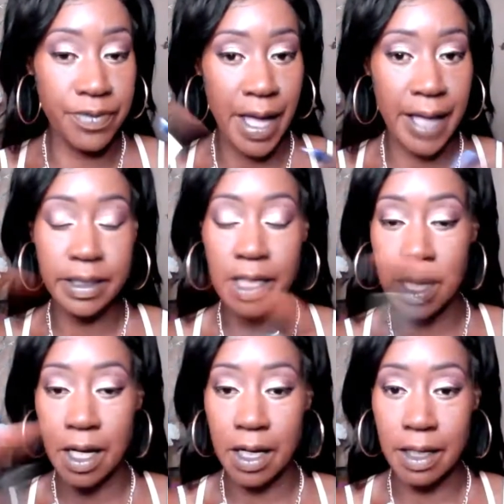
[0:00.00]
look
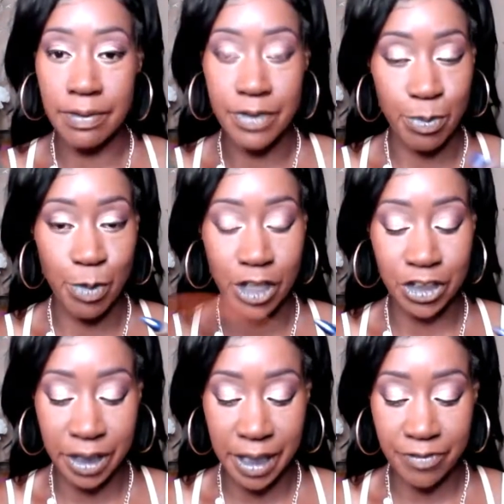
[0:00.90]
that
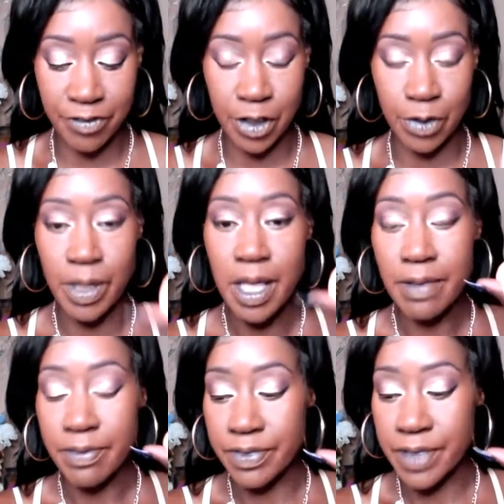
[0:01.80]
uh, the brush
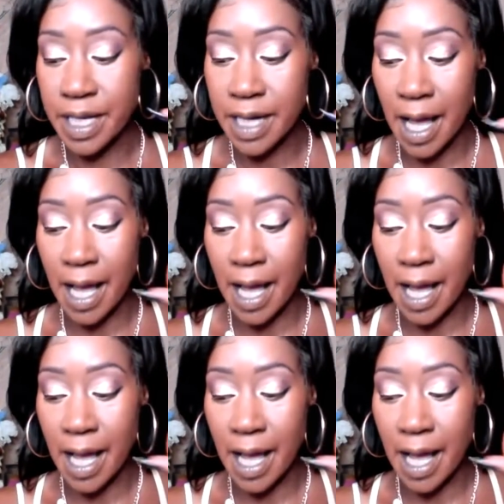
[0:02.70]
gives you.